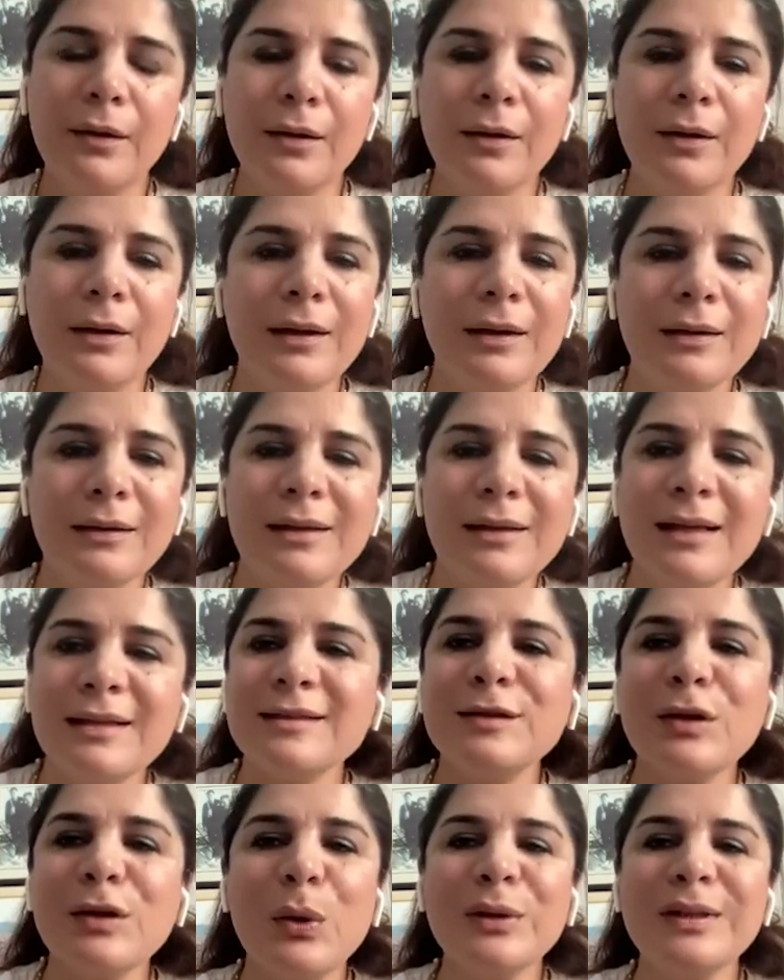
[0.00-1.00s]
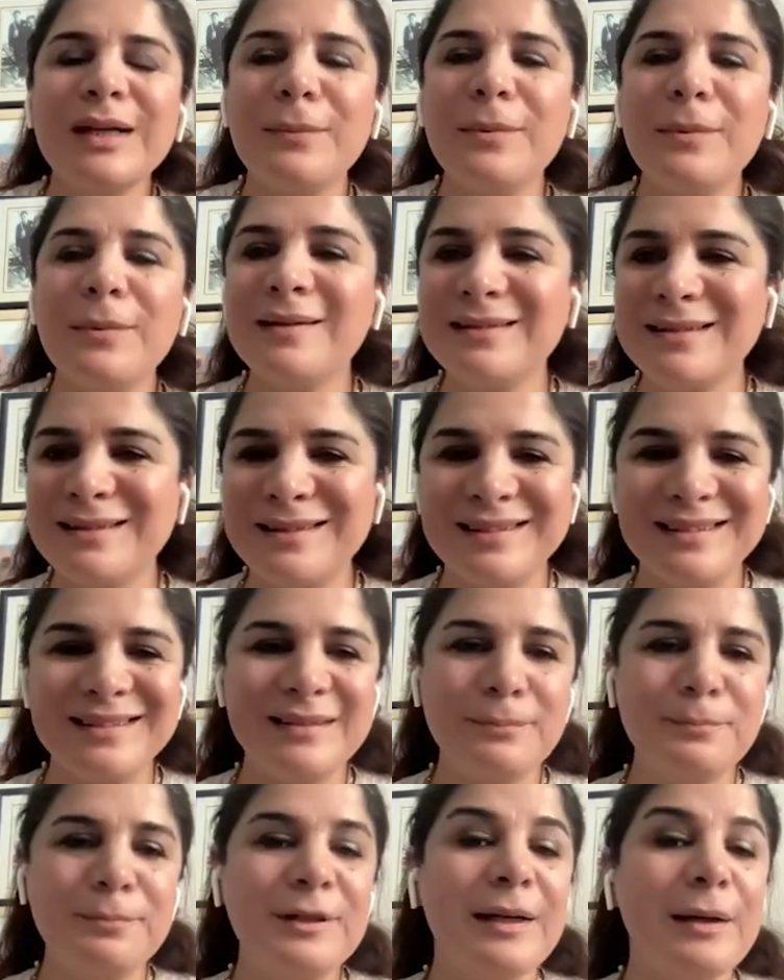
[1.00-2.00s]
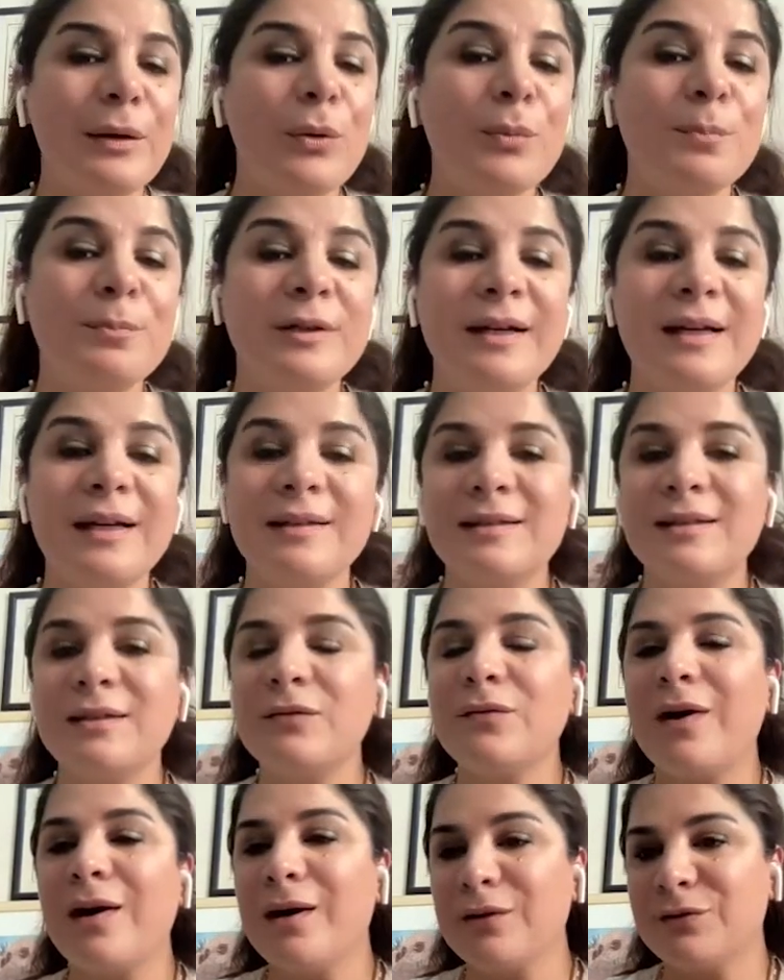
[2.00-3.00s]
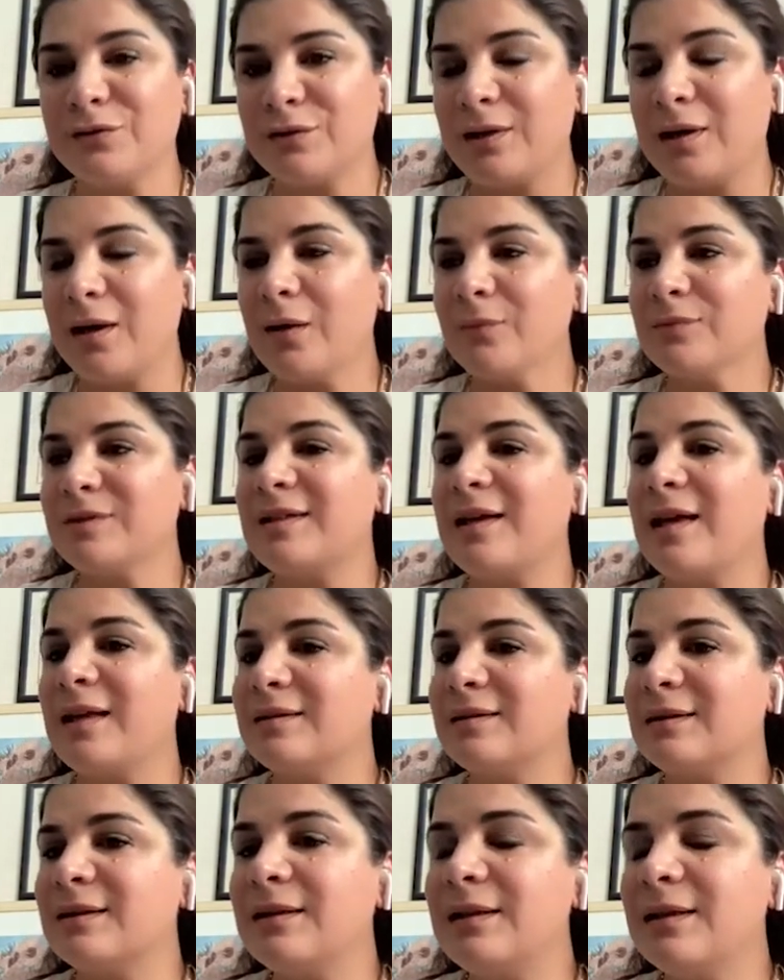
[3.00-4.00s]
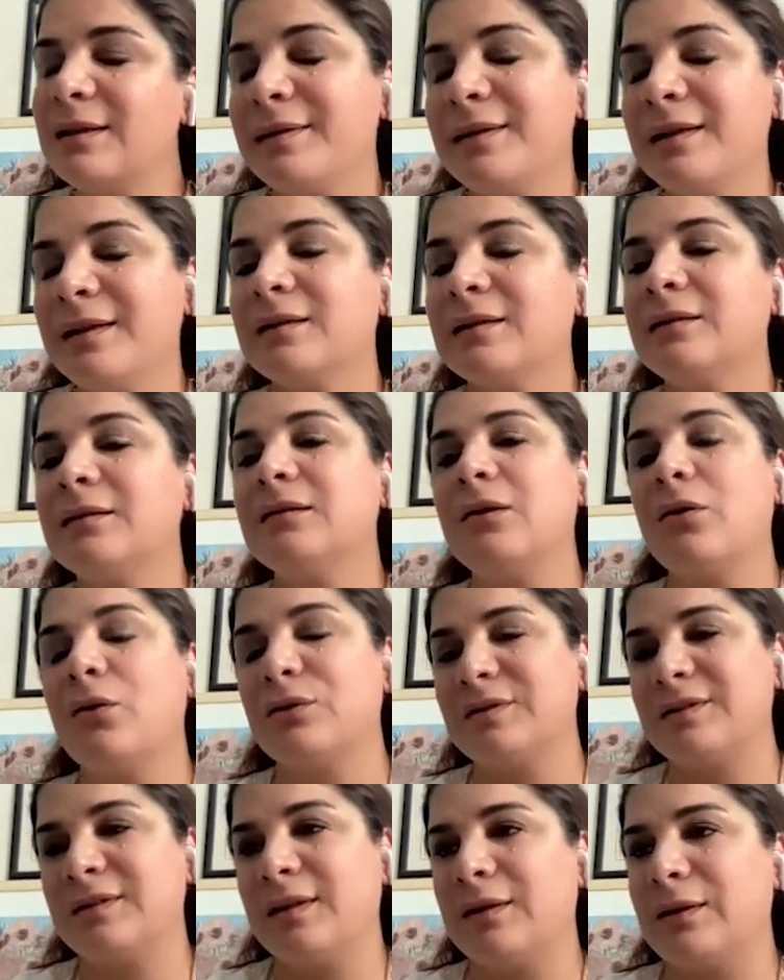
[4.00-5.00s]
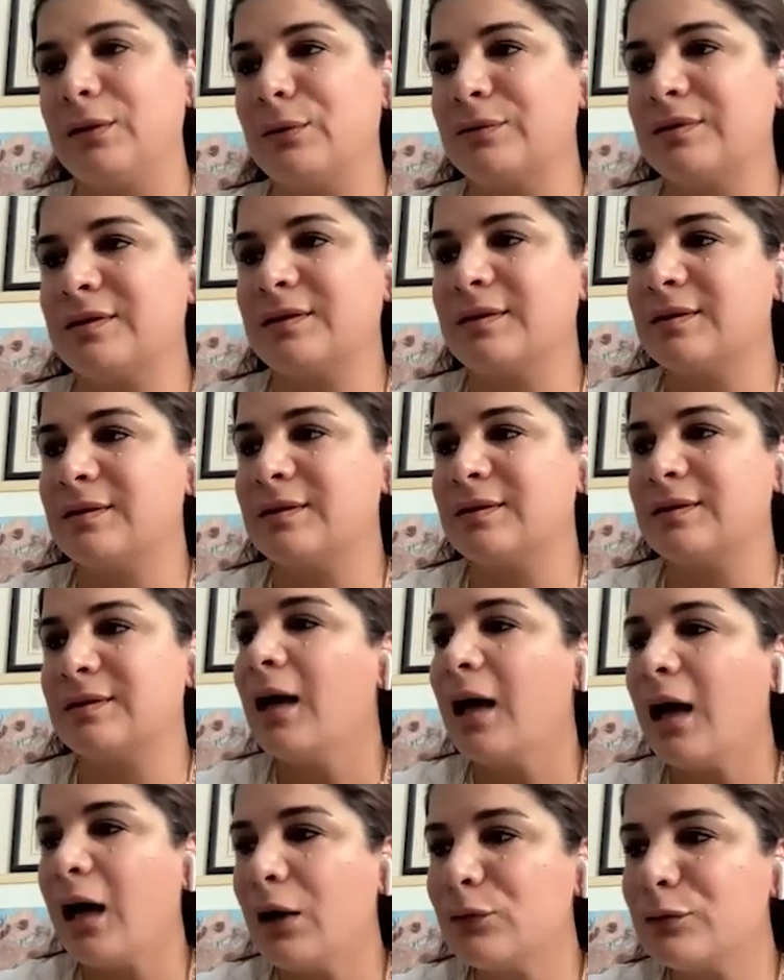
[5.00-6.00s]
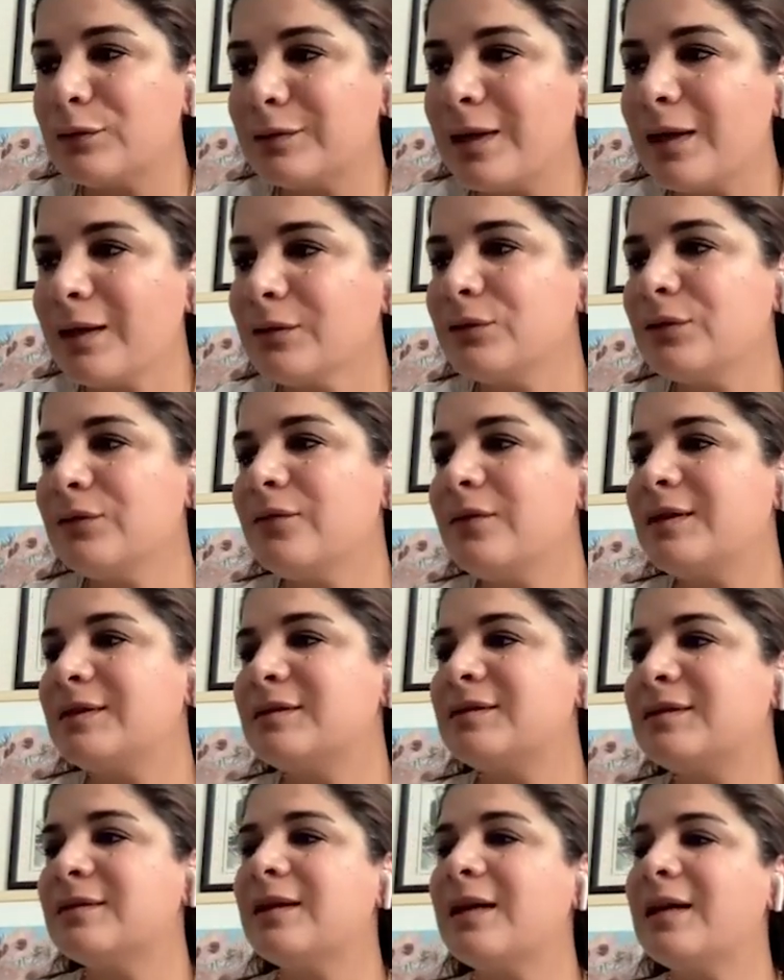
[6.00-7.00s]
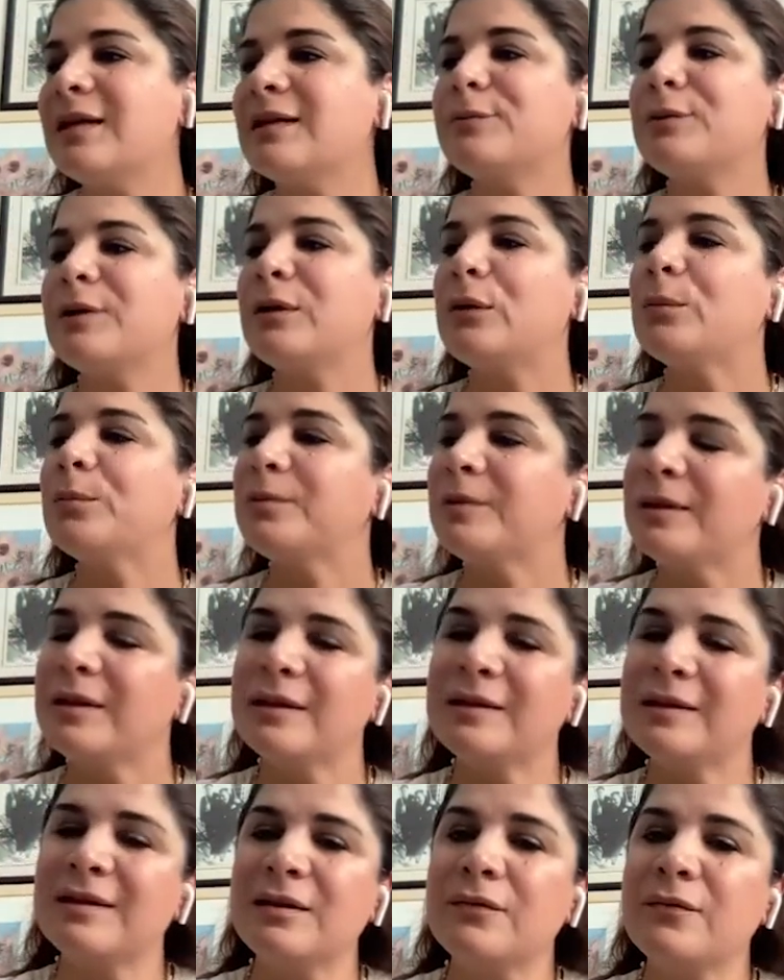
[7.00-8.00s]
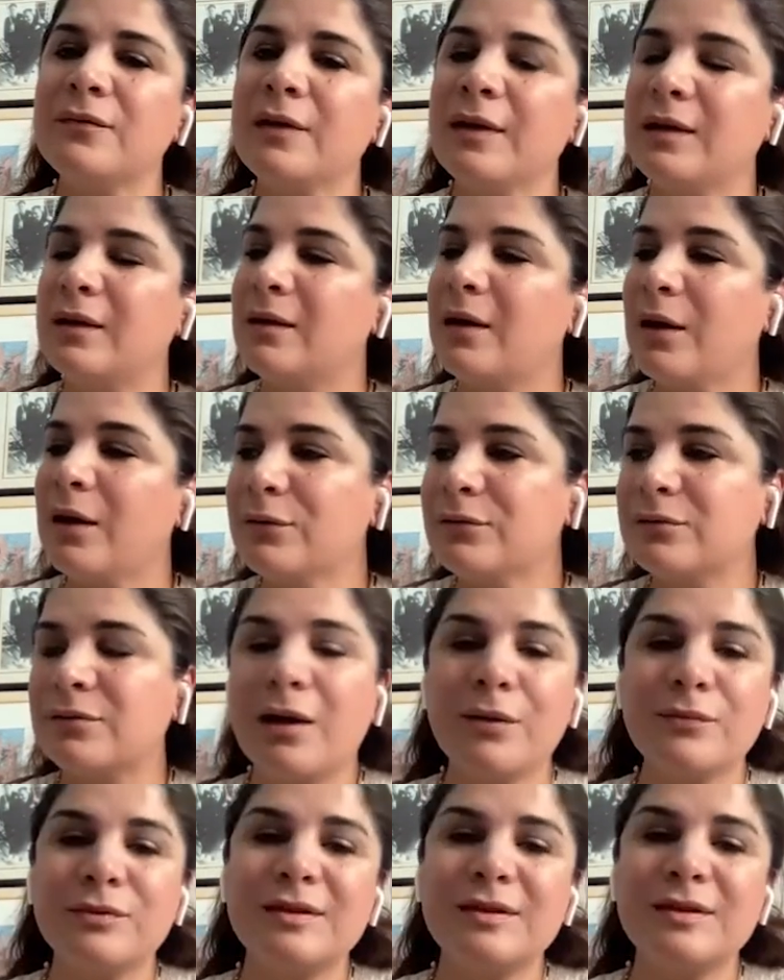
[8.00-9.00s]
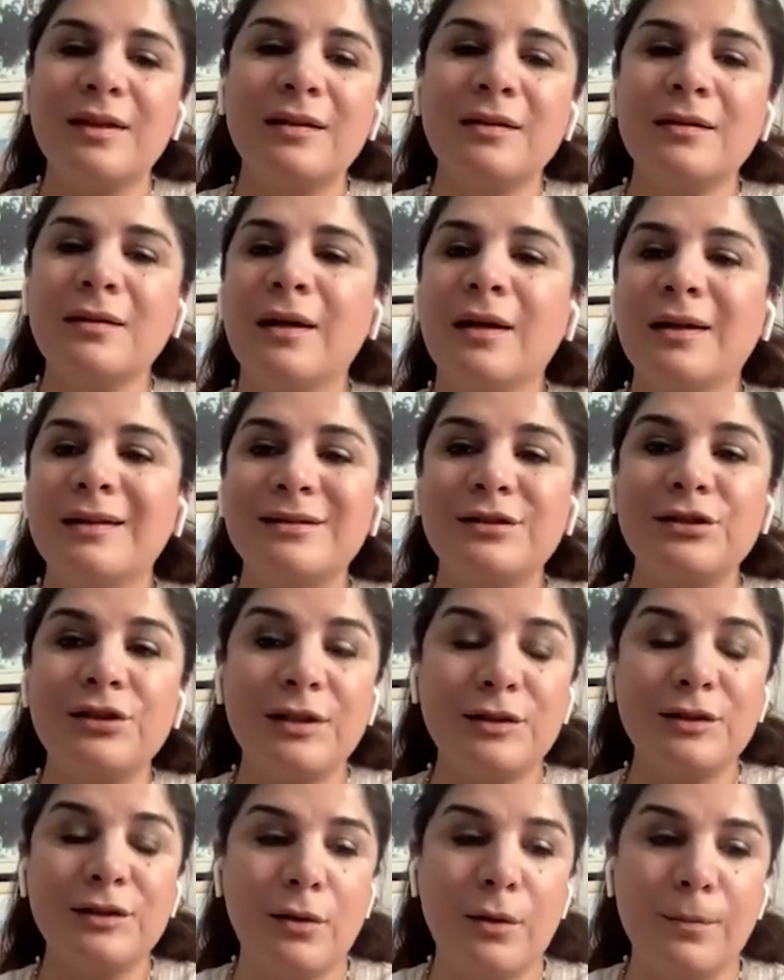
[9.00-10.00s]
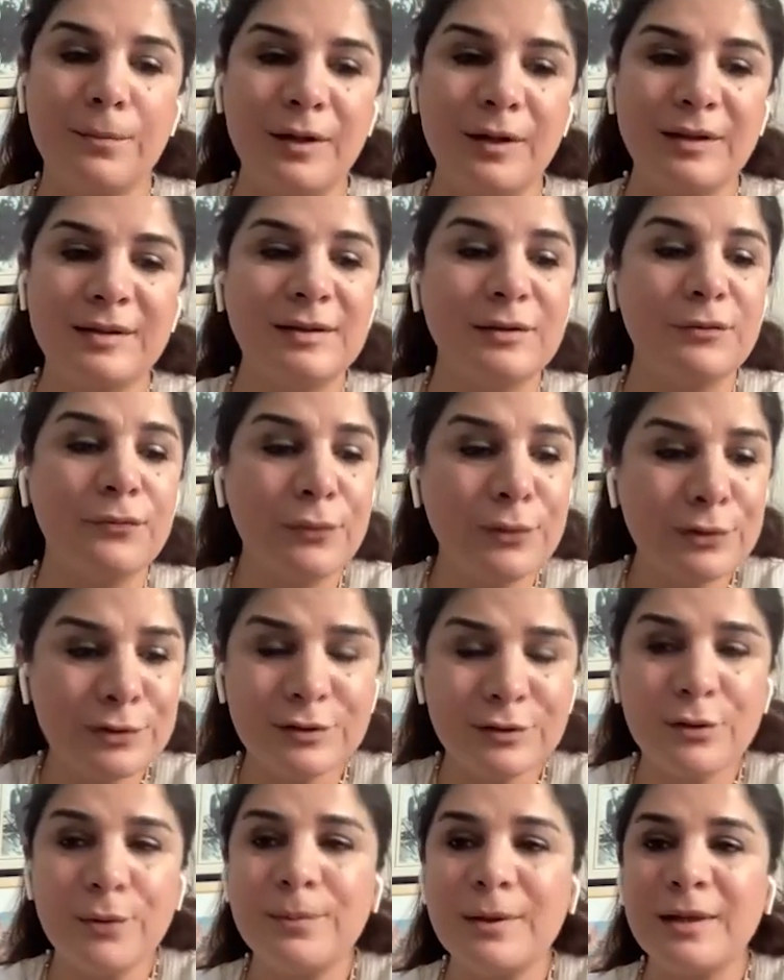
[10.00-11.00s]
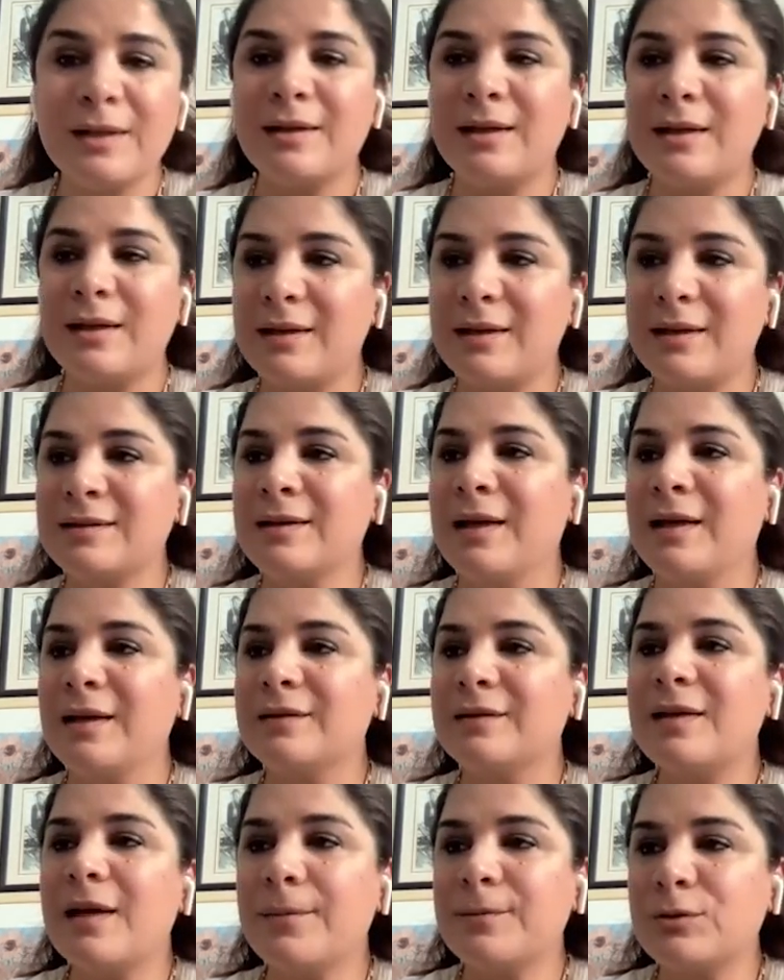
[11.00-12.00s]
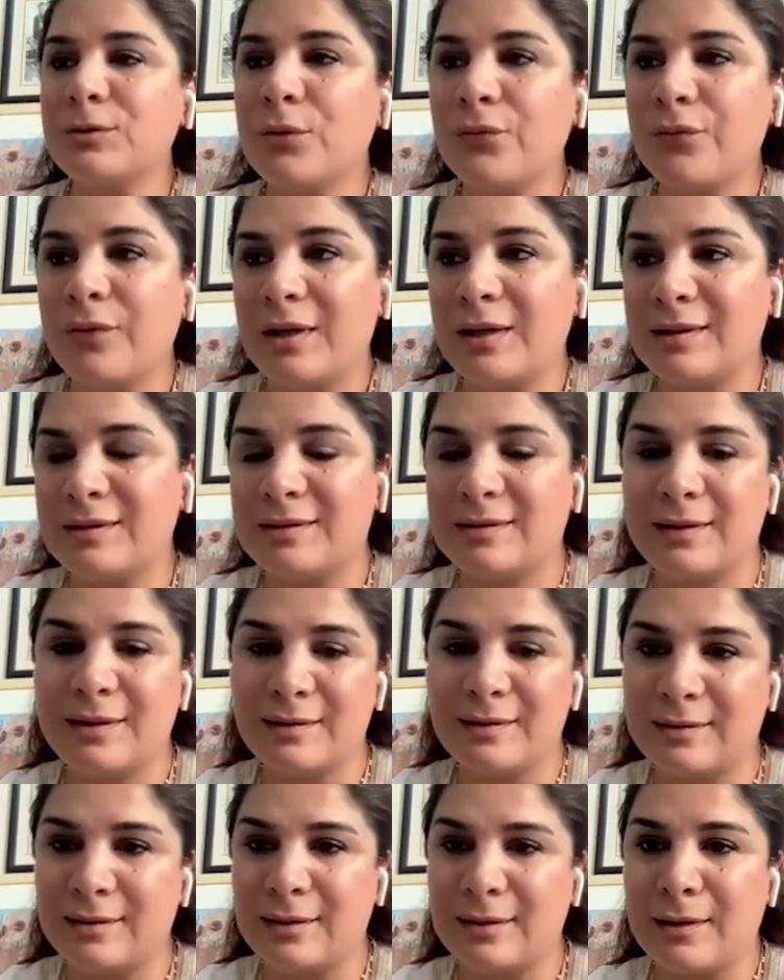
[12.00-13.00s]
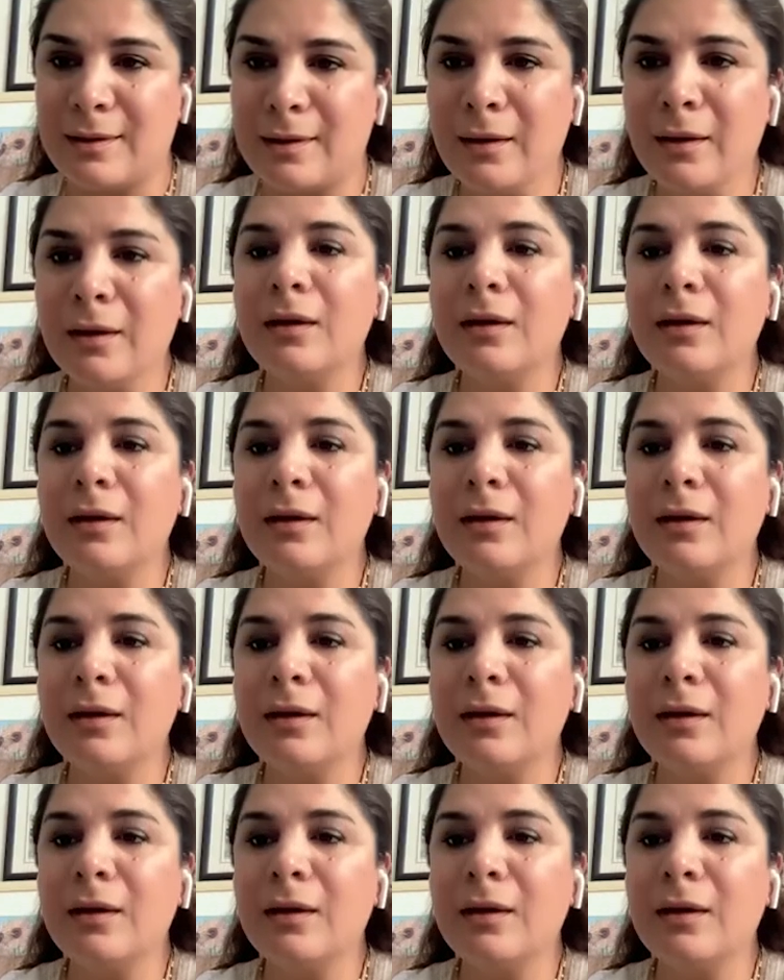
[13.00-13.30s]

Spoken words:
Let's talk about the preoperative outcomes and clinical consequences. I would like to investigate preoperative outcomes in 3 topics. The first topic is depth of anesthesia.